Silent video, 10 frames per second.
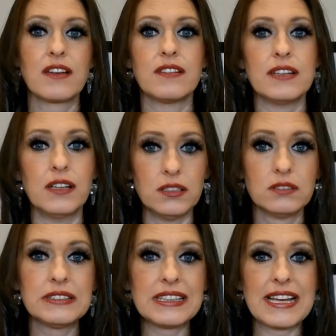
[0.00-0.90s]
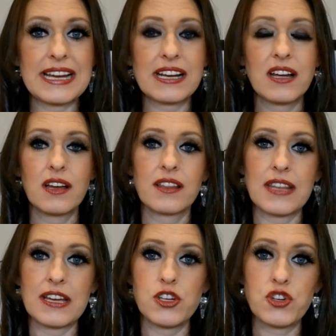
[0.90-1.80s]
The only thing
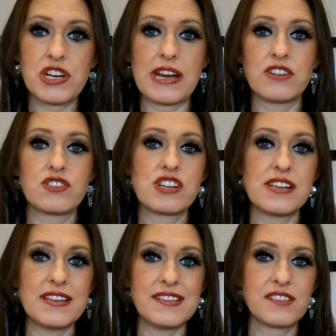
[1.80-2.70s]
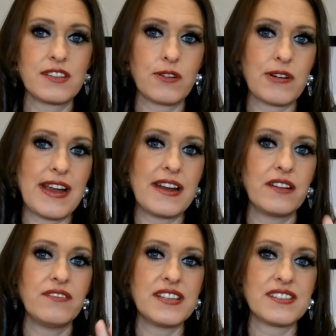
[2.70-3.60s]
that you change is the
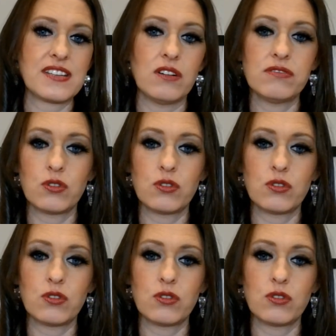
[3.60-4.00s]
creative itself.